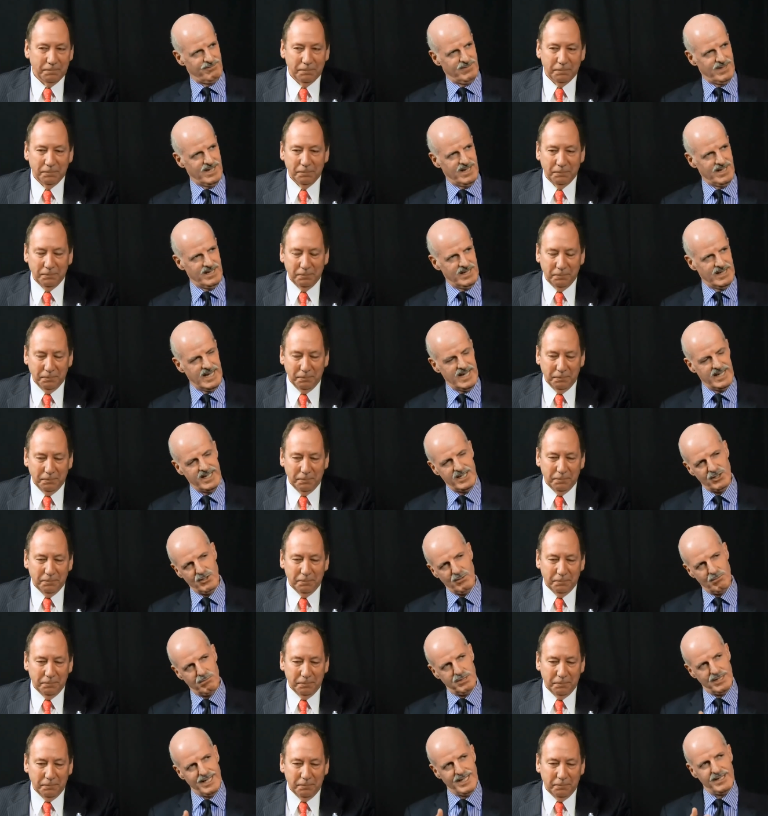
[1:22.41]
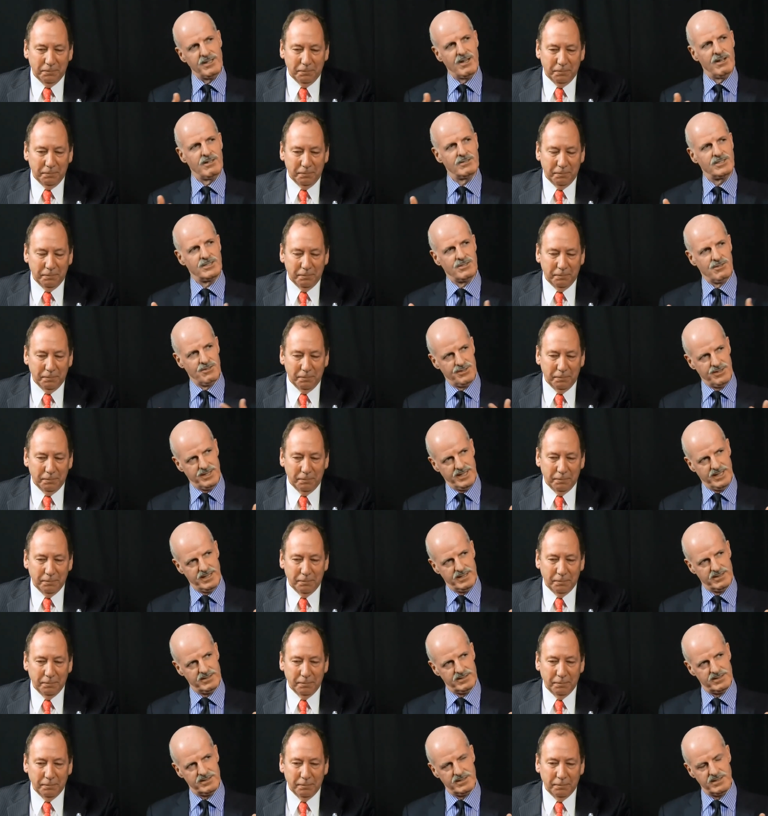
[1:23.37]
Speaker 1: And how do you blend those two
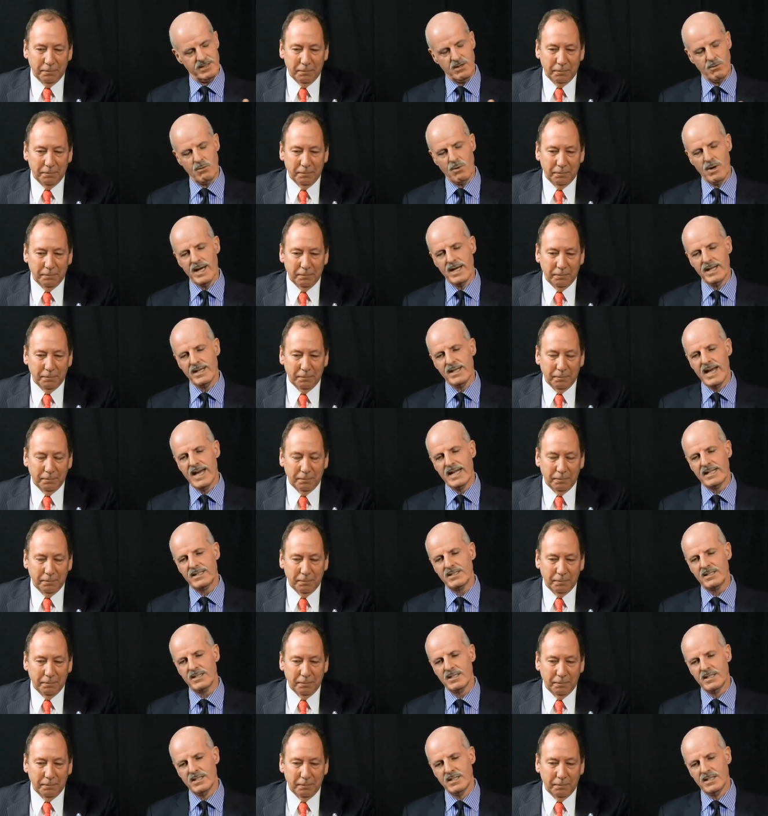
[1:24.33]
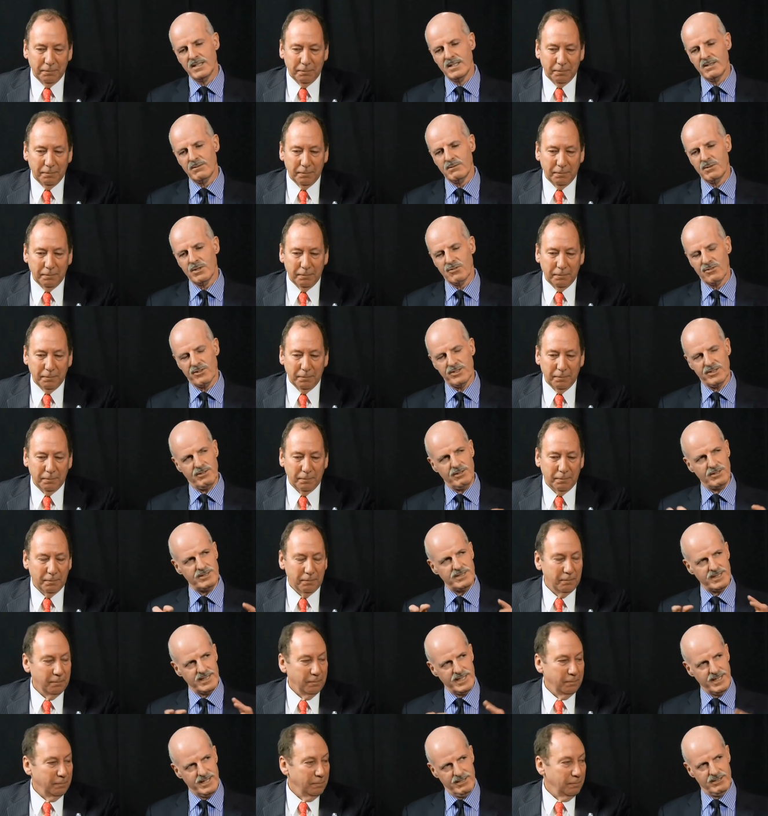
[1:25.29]
things in a way that we're
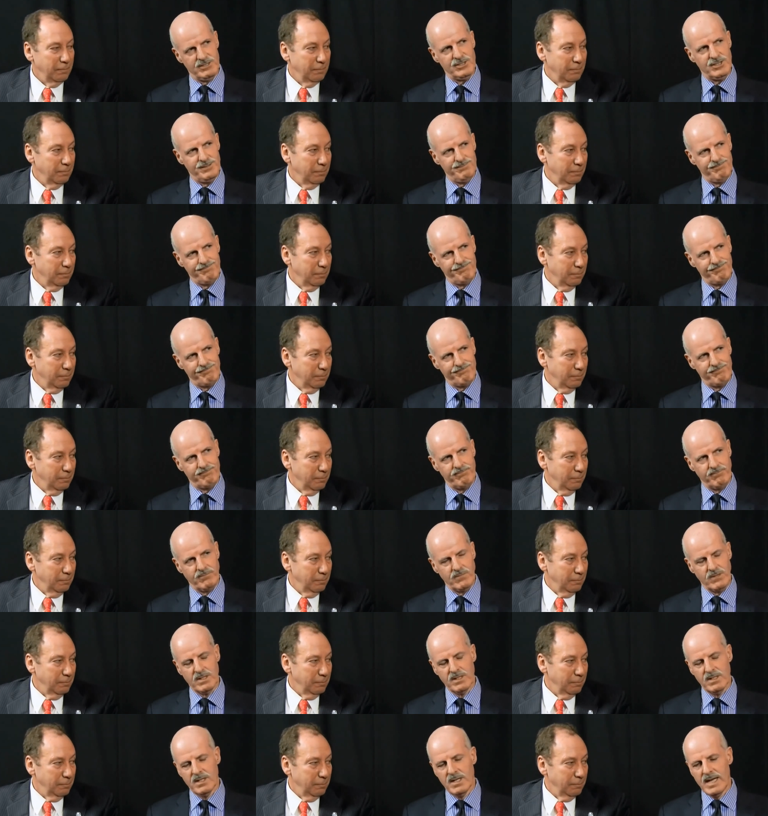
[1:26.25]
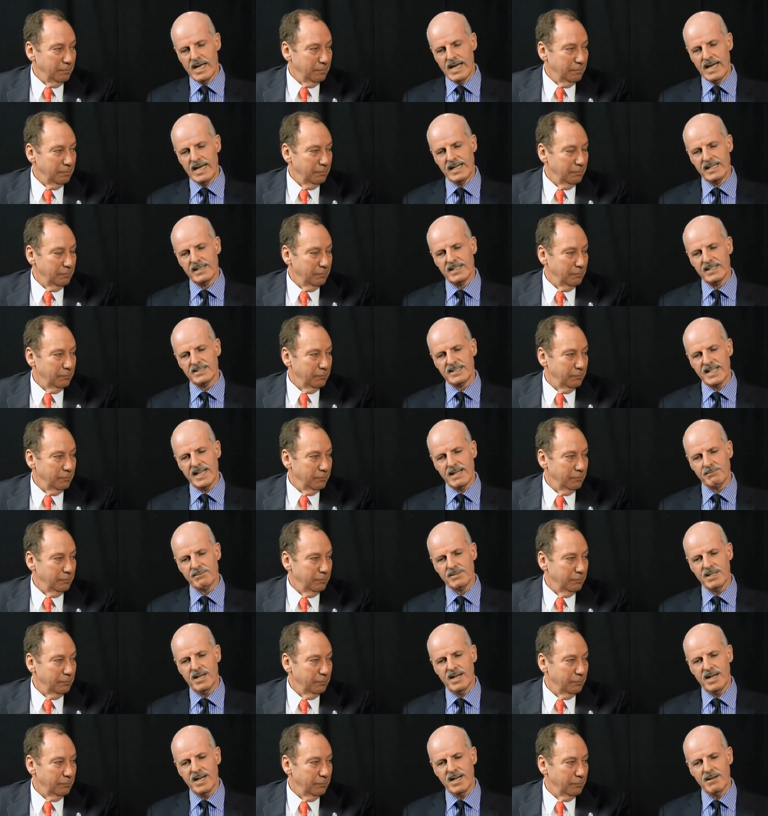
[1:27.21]
reducing energy and at the same
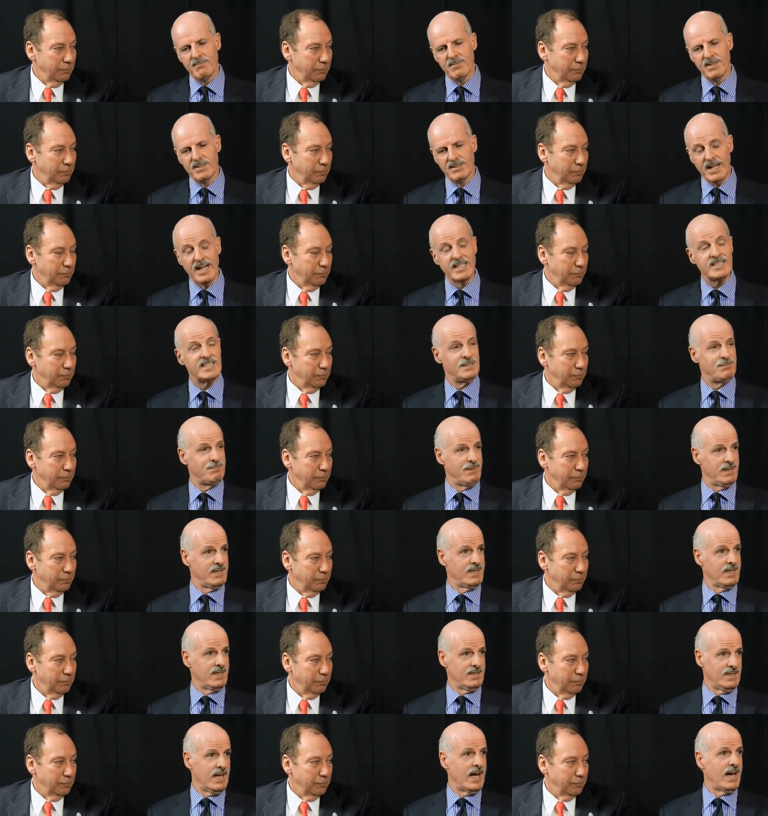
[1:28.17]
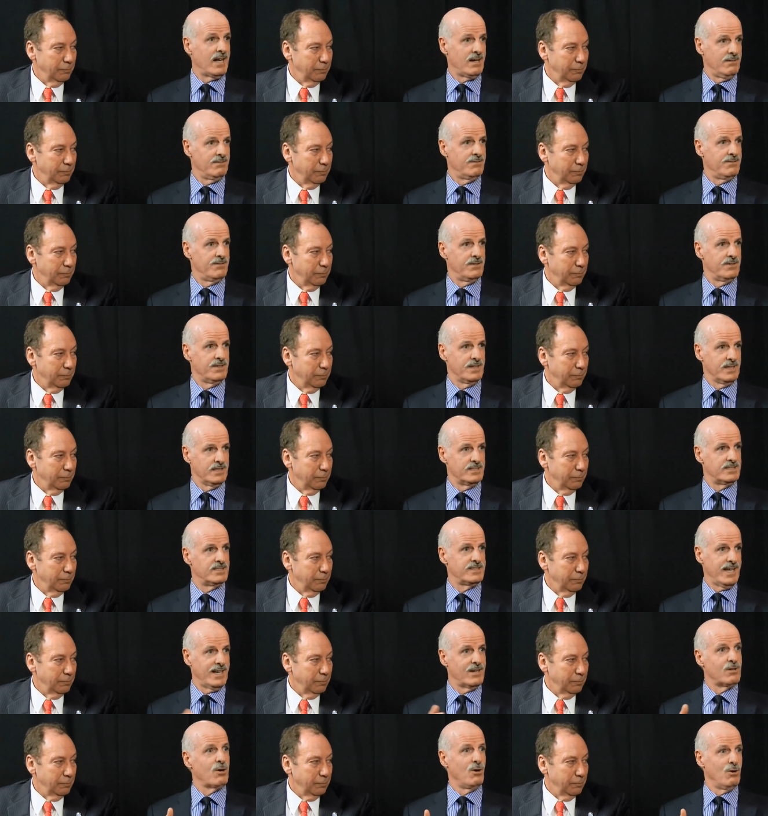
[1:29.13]
time not spending a lot of the
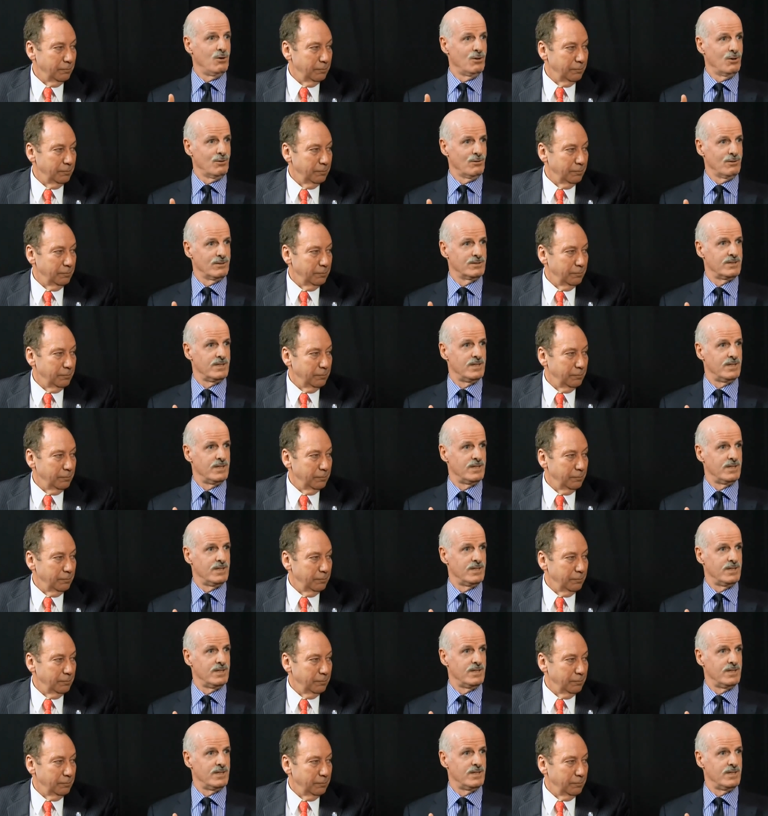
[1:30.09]
stakeholders'